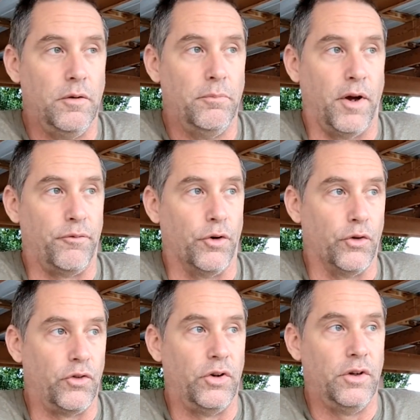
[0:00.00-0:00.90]
my
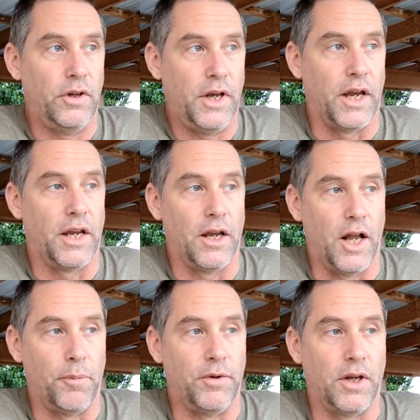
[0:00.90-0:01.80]
first handgun
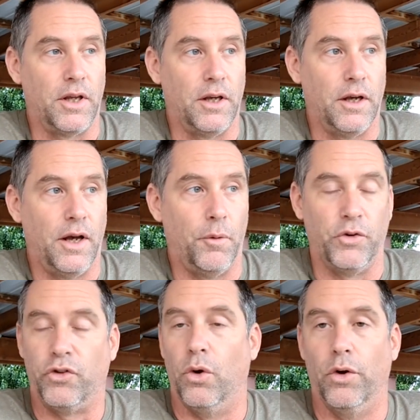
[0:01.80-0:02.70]
optic, I was
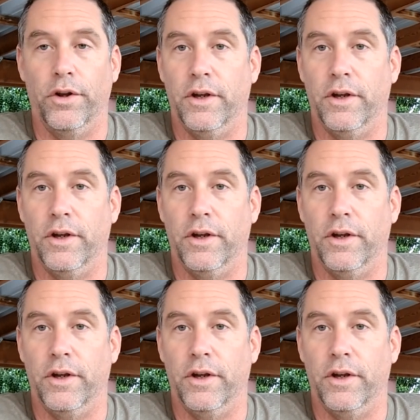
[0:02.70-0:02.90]
sold.